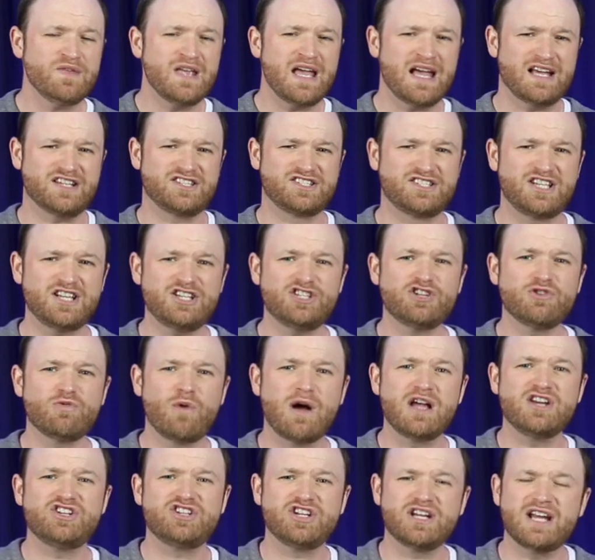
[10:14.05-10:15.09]
A
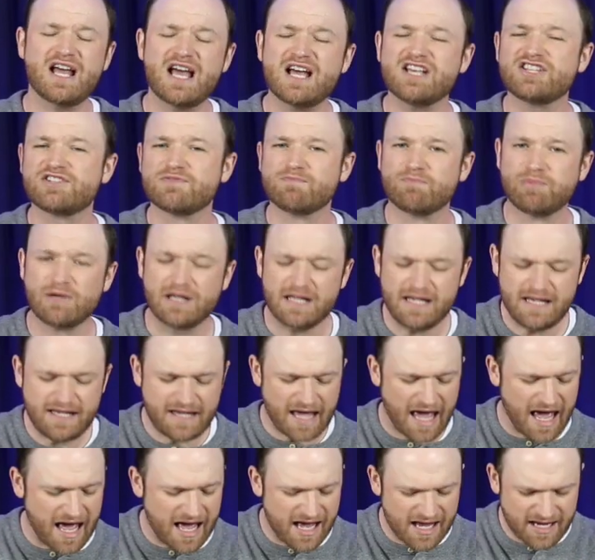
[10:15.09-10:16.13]
situation as
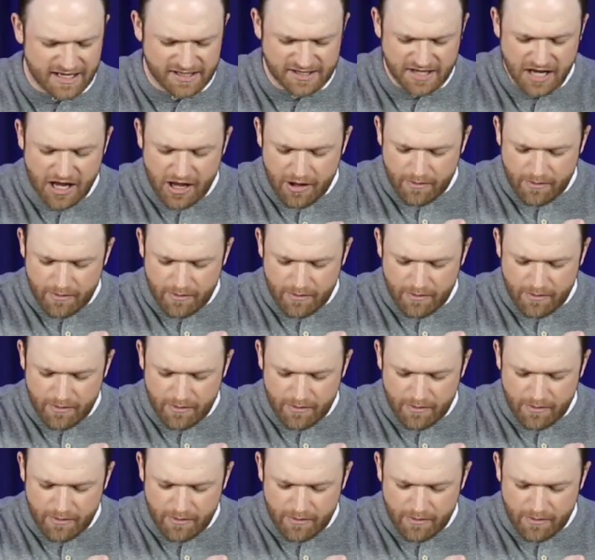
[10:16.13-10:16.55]
bleak as